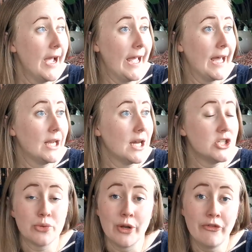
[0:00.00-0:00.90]
And I
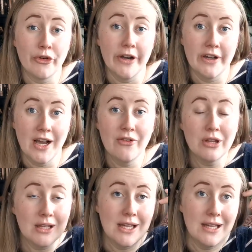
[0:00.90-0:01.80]
just went for it. I
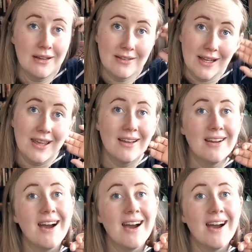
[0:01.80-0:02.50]
really, like,